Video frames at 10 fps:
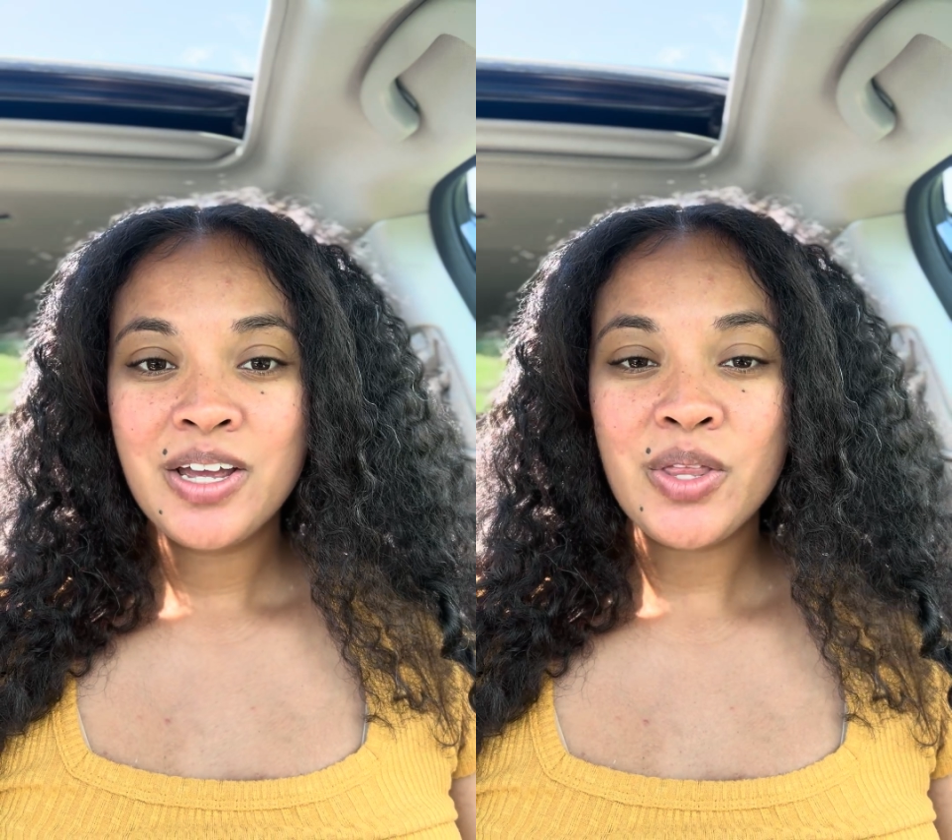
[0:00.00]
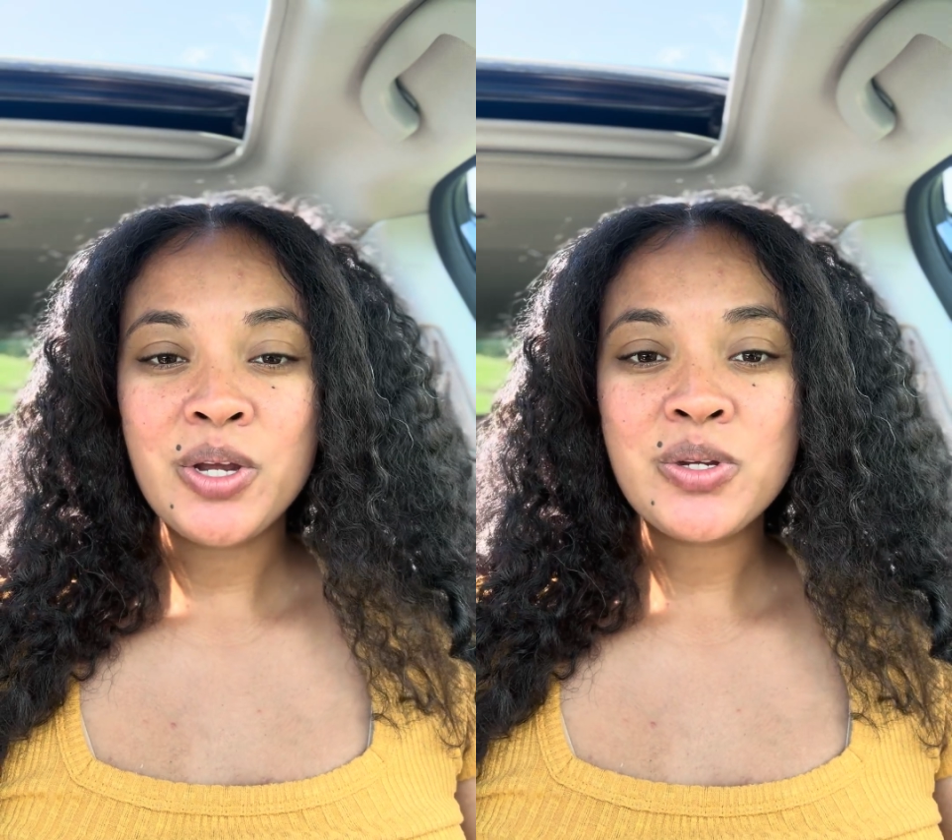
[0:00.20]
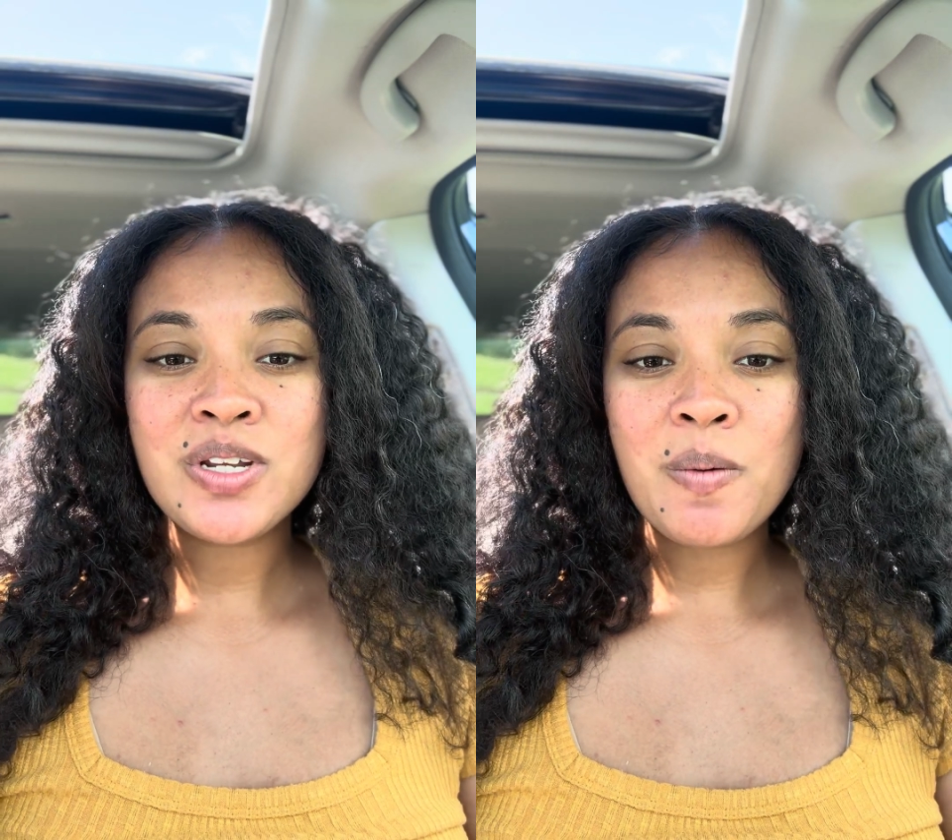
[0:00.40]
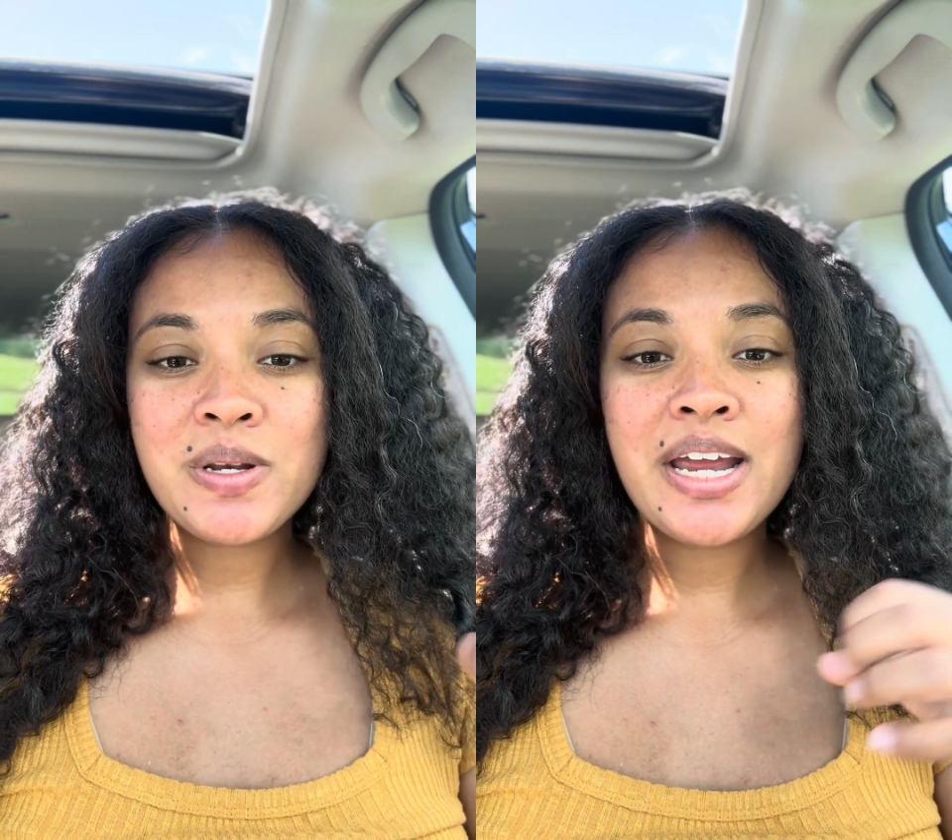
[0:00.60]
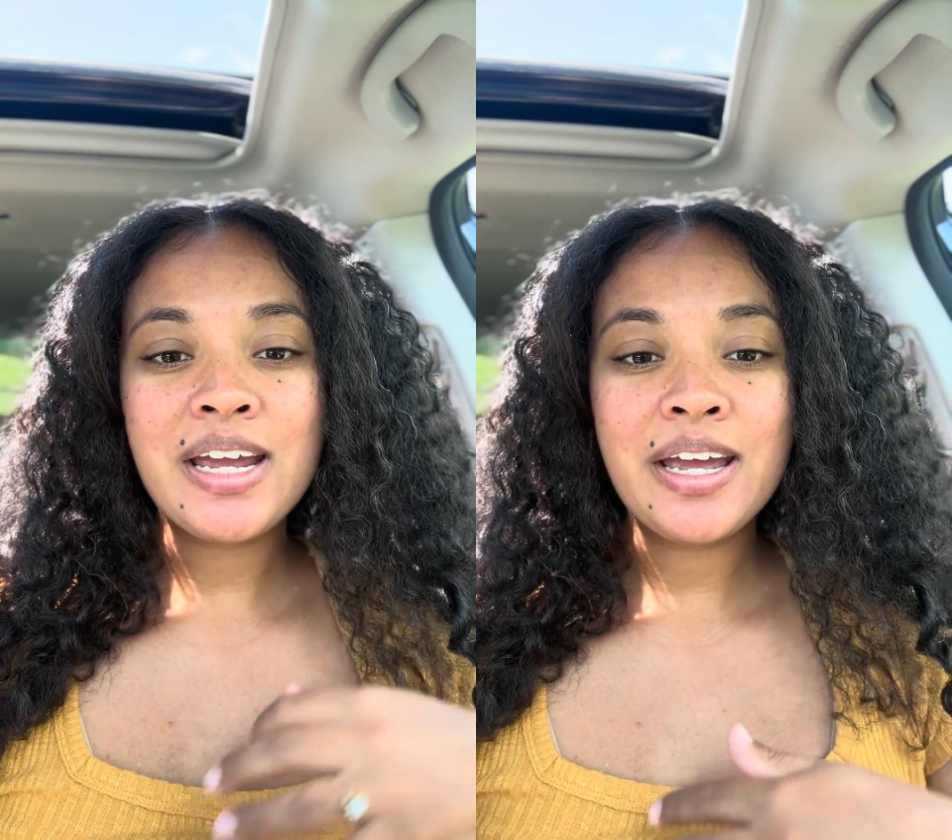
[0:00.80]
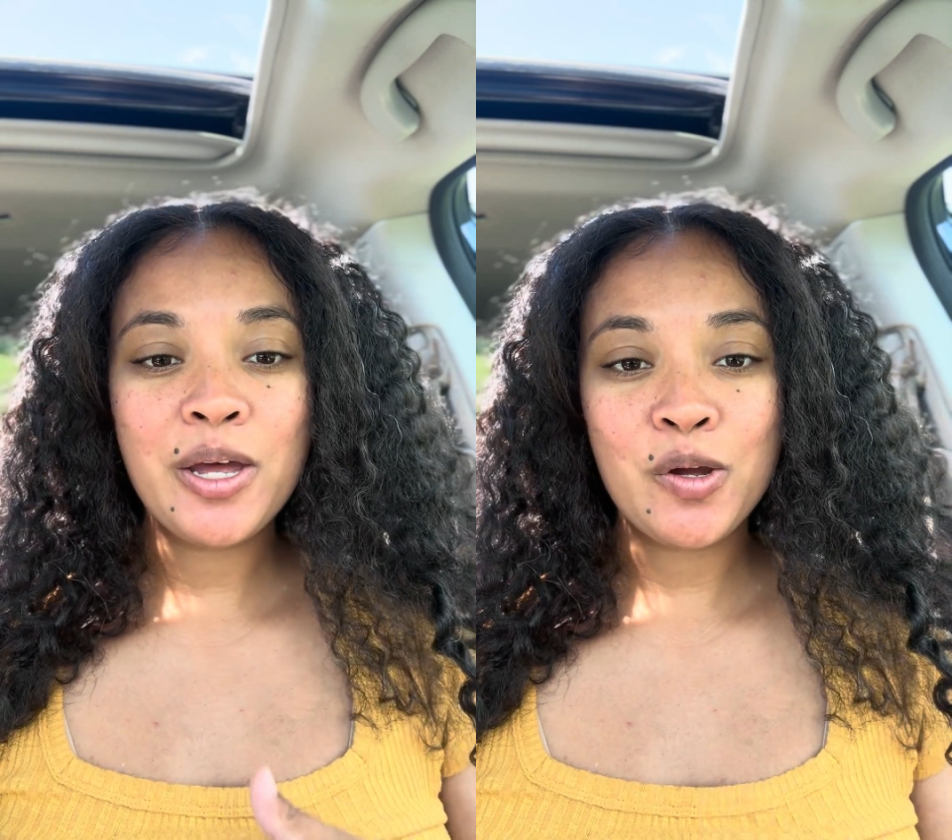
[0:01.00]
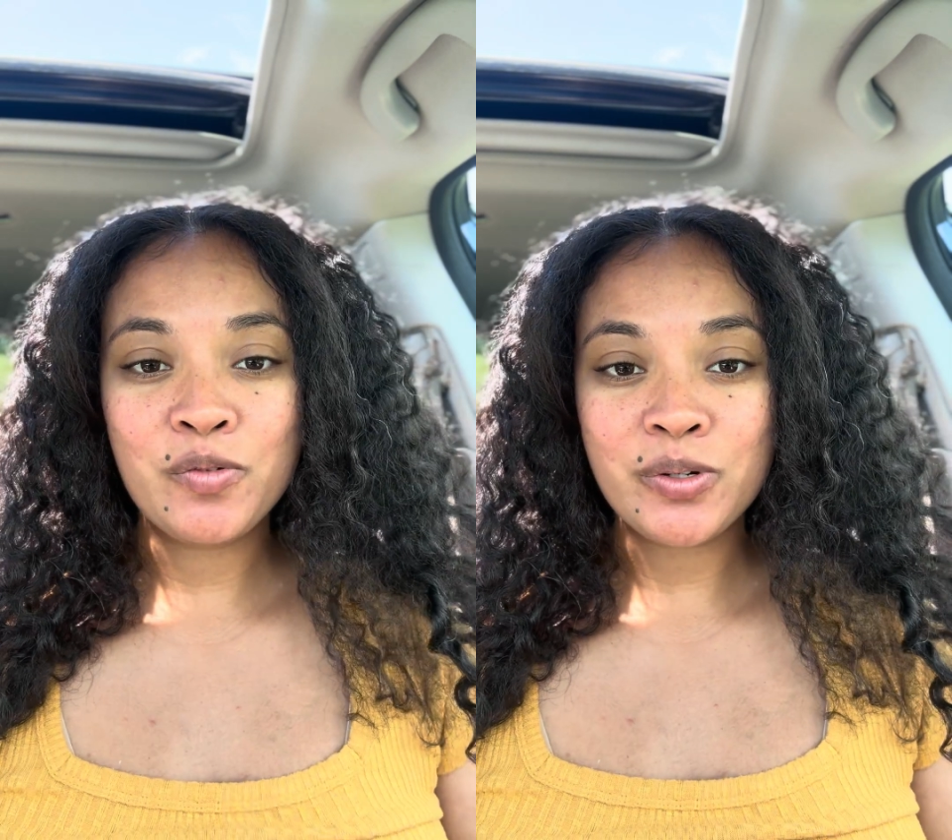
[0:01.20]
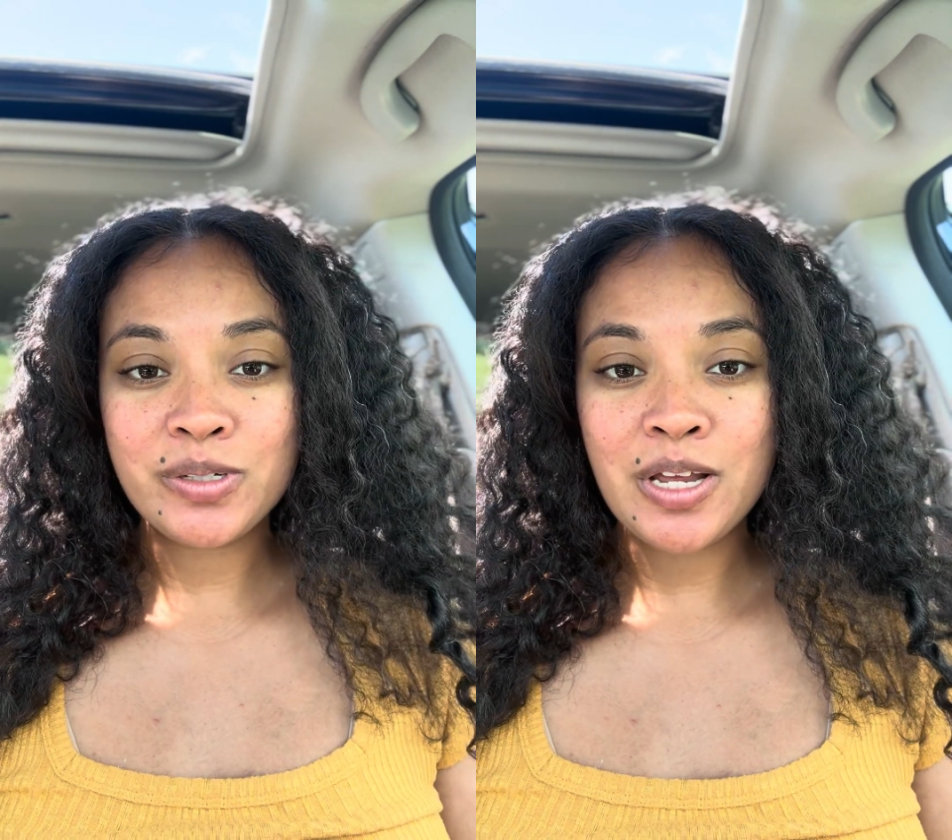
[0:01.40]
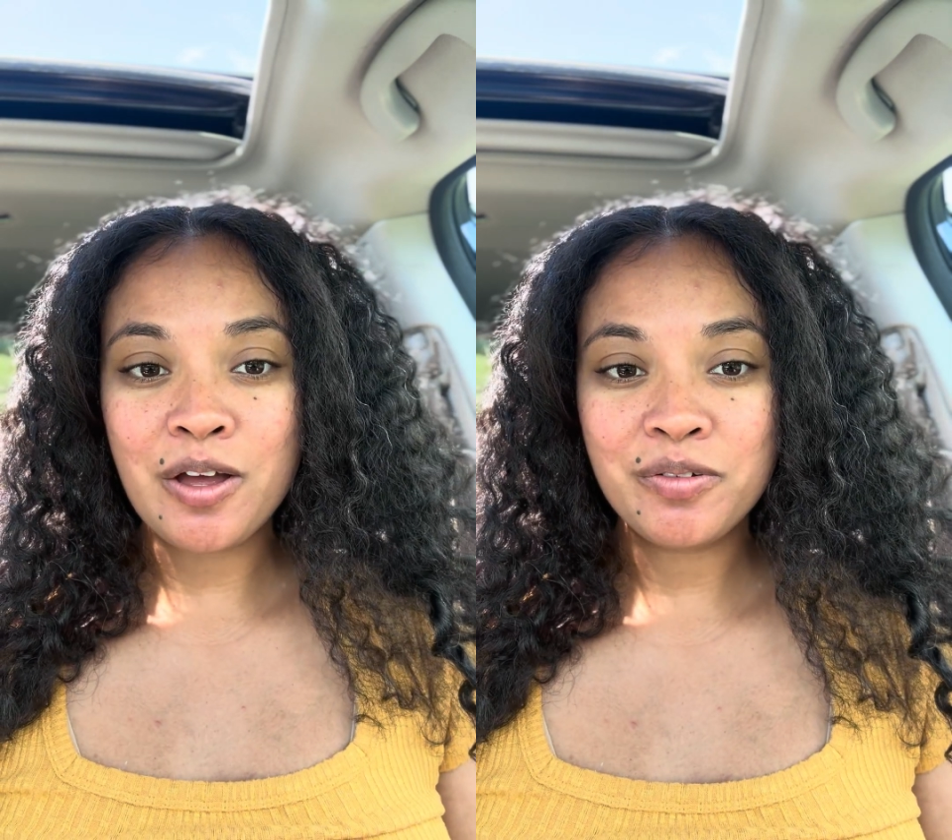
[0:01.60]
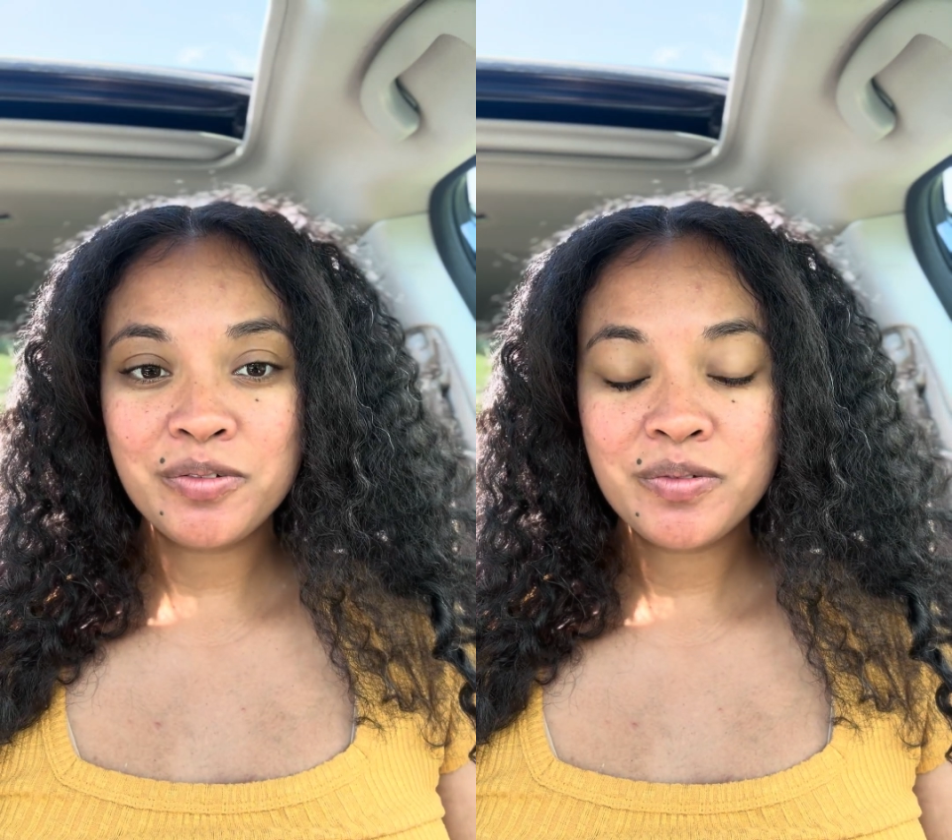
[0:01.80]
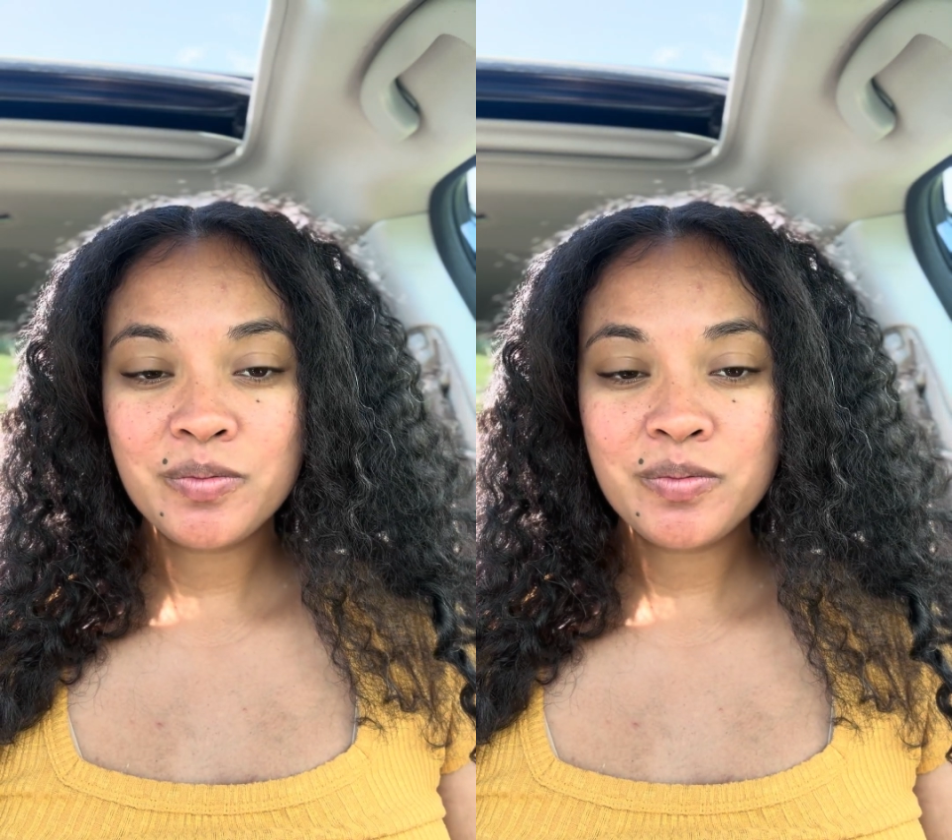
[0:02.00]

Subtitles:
that you stopped taking care of yourself.